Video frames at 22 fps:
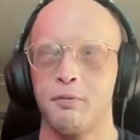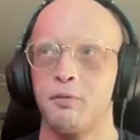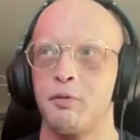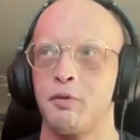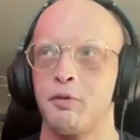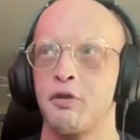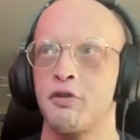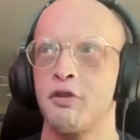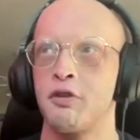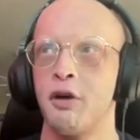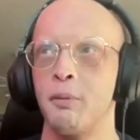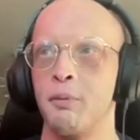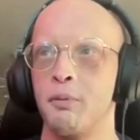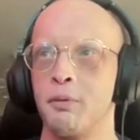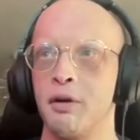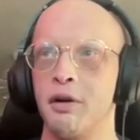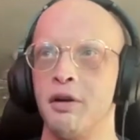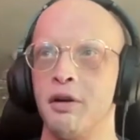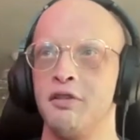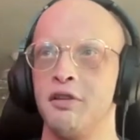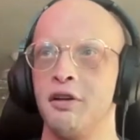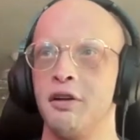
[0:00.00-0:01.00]
for some
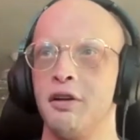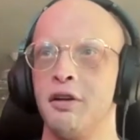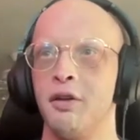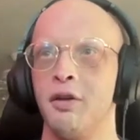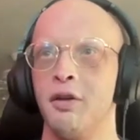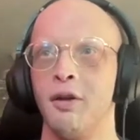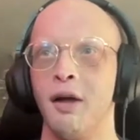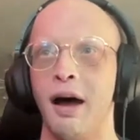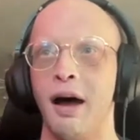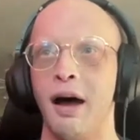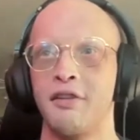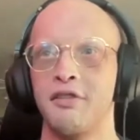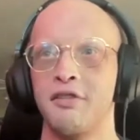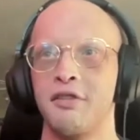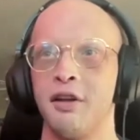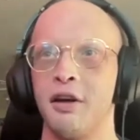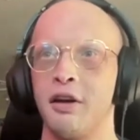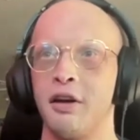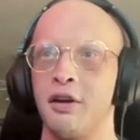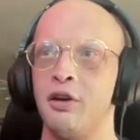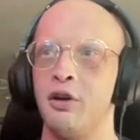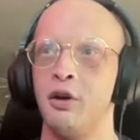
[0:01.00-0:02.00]
reason in the last
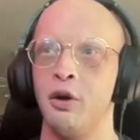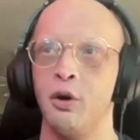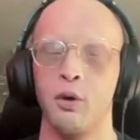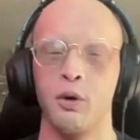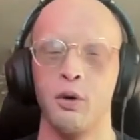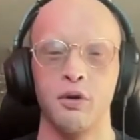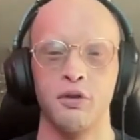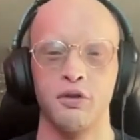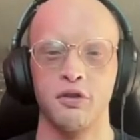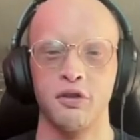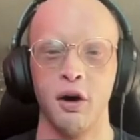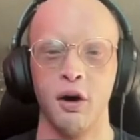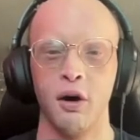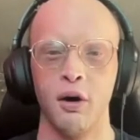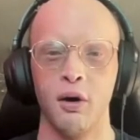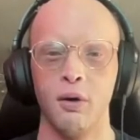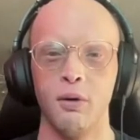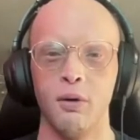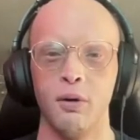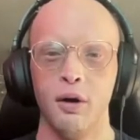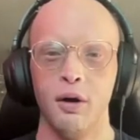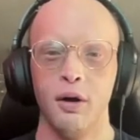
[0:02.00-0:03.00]
like year or
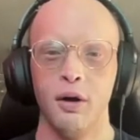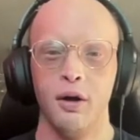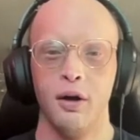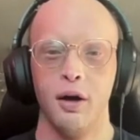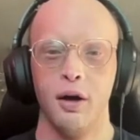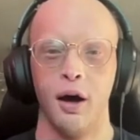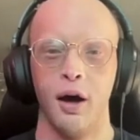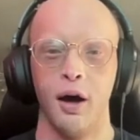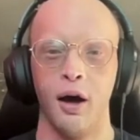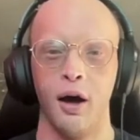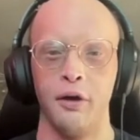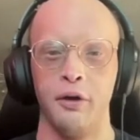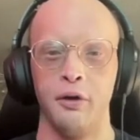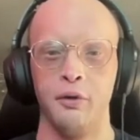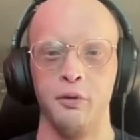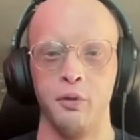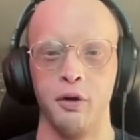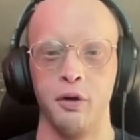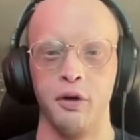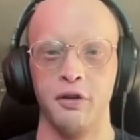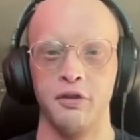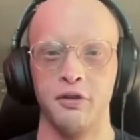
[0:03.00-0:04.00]
so, you've
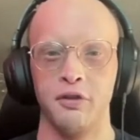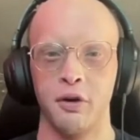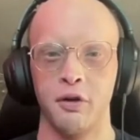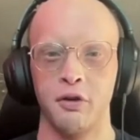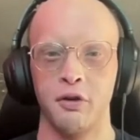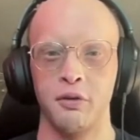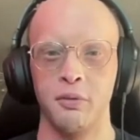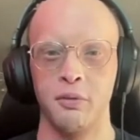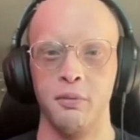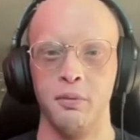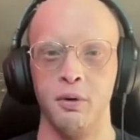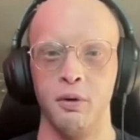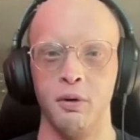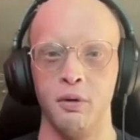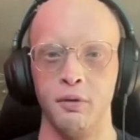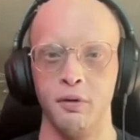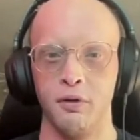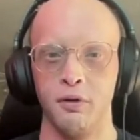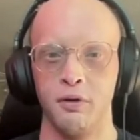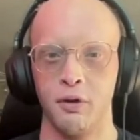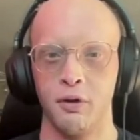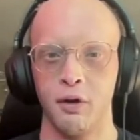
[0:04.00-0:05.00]
really started to move
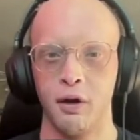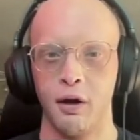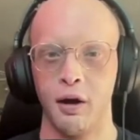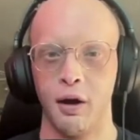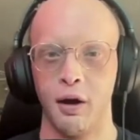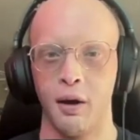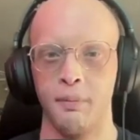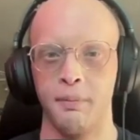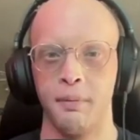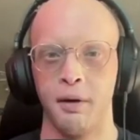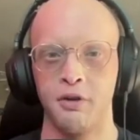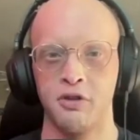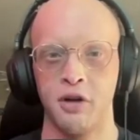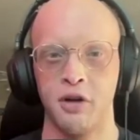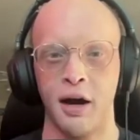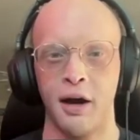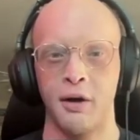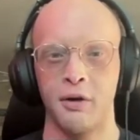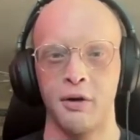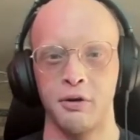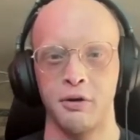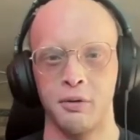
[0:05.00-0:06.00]
into like a much
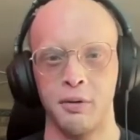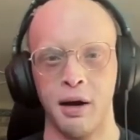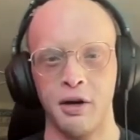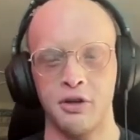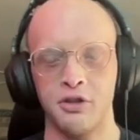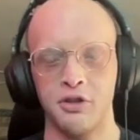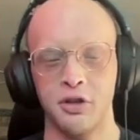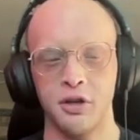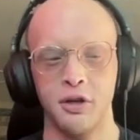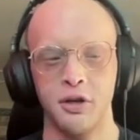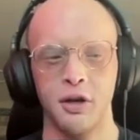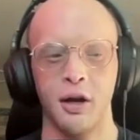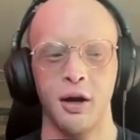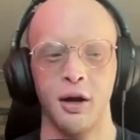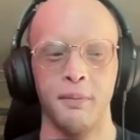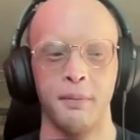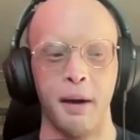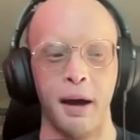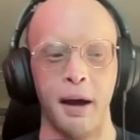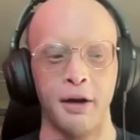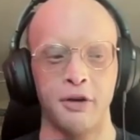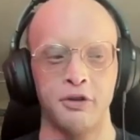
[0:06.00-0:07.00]
higher direction. And
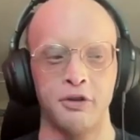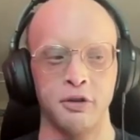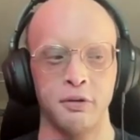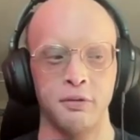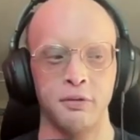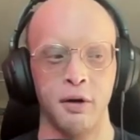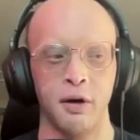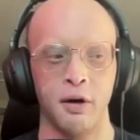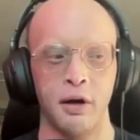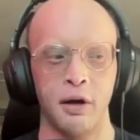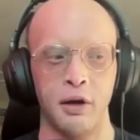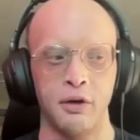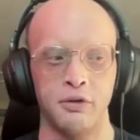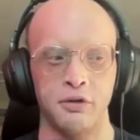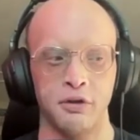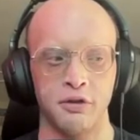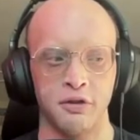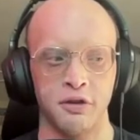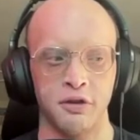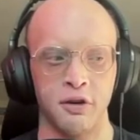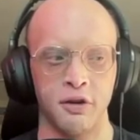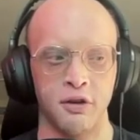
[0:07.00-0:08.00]
I'm actually very
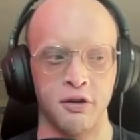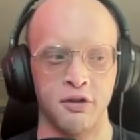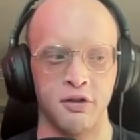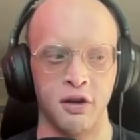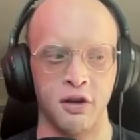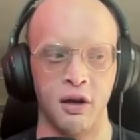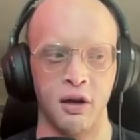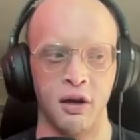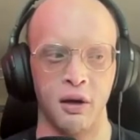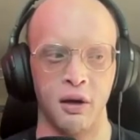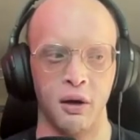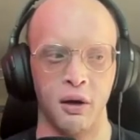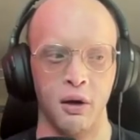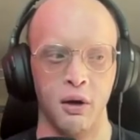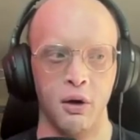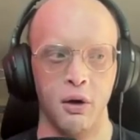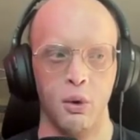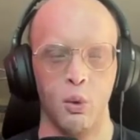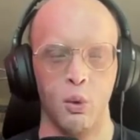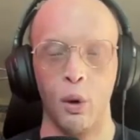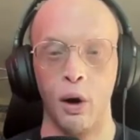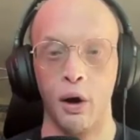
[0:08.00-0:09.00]
interested in seeing
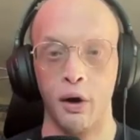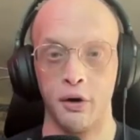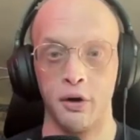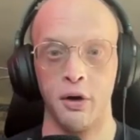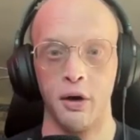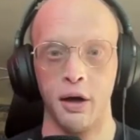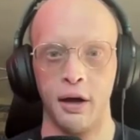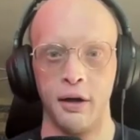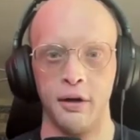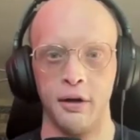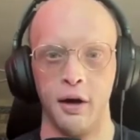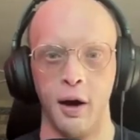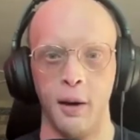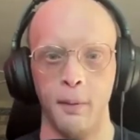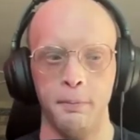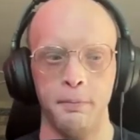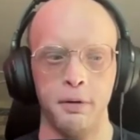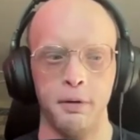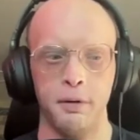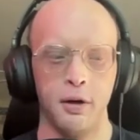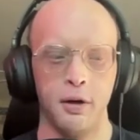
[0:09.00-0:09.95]
where you'll end up.